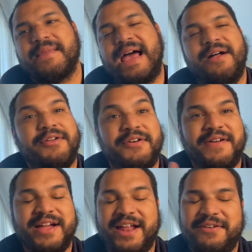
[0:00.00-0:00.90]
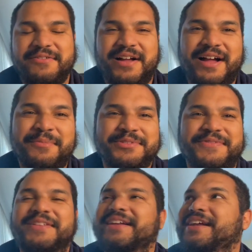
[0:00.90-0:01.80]
I don't know. I, I don't. I almost
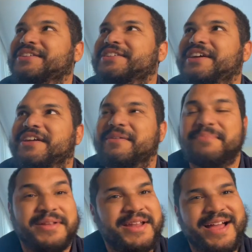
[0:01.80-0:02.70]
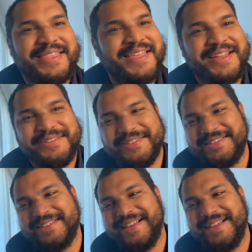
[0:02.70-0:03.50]
feel like not sharing it, but I think it's just